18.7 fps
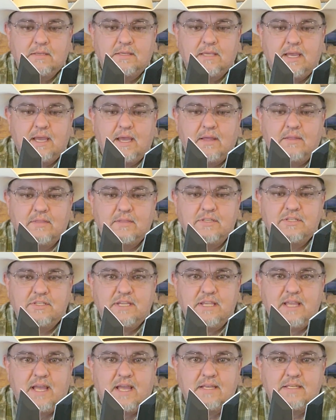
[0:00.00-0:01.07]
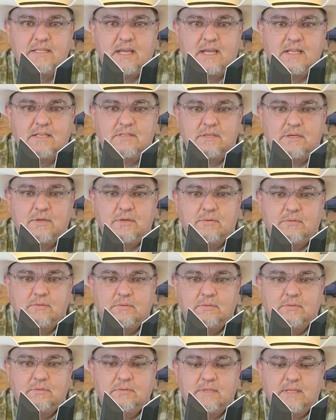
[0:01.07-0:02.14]
yeah, the GI
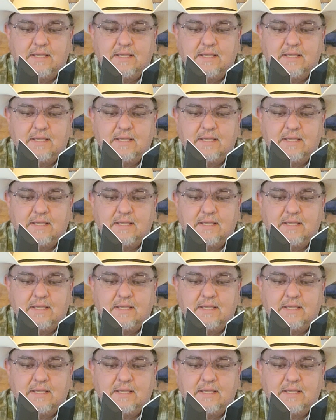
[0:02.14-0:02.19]
Tanto